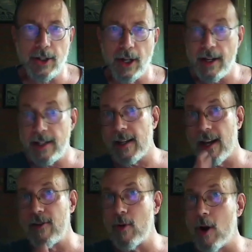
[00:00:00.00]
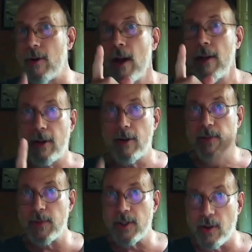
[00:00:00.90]
He's the guy who wrote The Christmas
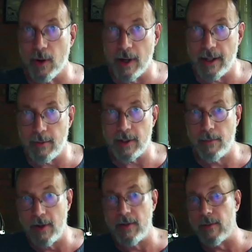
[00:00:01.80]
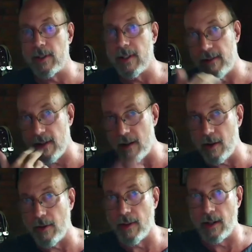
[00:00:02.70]
Story. That was a movie with the tongue
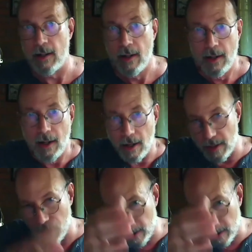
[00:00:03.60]
on the